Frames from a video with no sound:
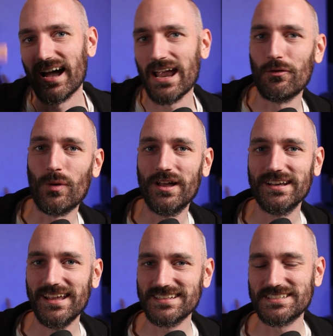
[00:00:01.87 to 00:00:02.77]
Hi
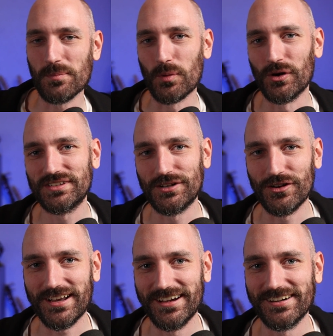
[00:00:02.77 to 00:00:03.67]
everyone, it's your boy
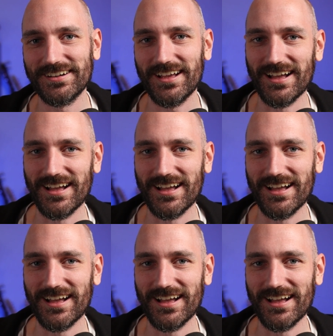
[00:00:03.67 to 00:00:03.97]
Snoot here.